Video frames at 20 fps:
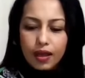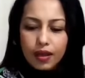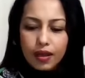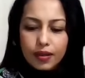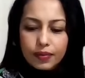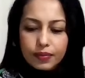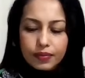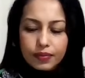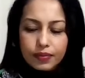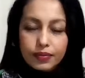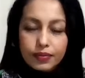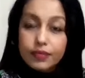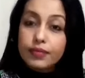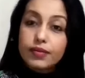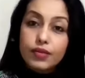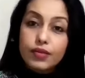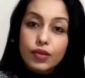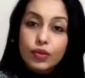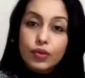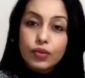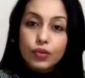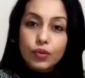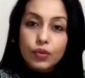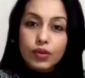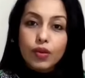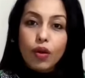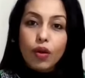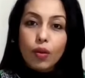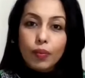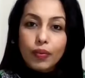um, go to
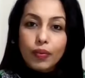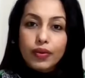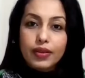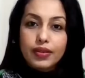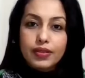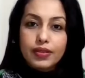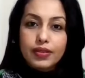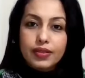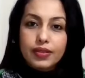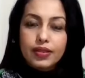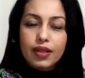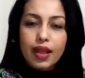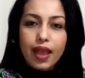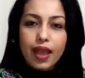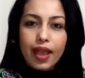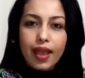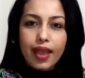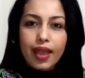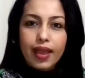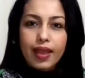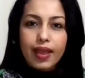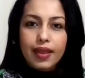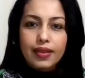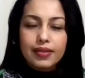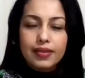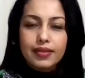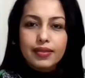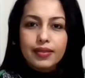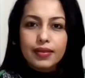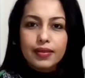a corporate
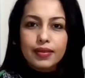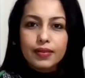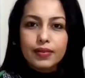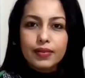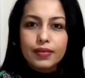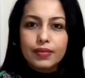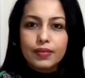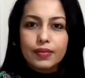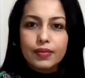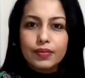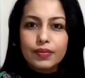and uh,